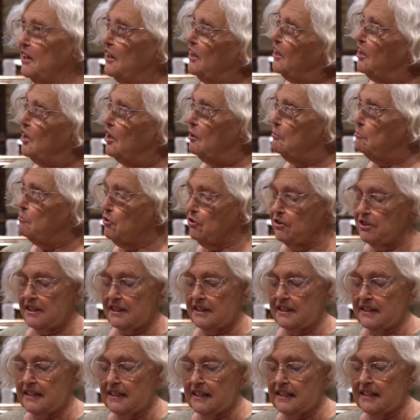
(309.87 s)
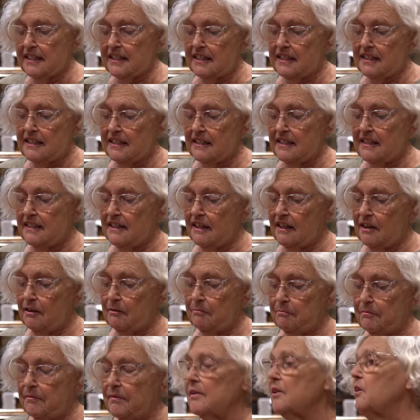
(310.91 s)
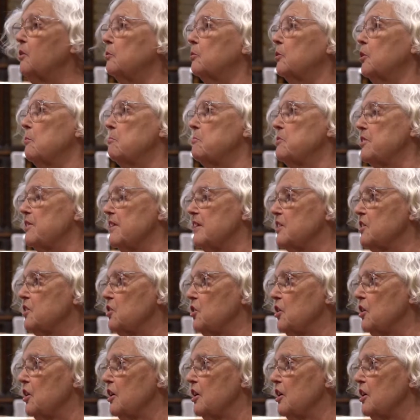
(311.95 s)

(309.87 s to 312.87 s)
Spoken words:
brothers and sisters who come to this church.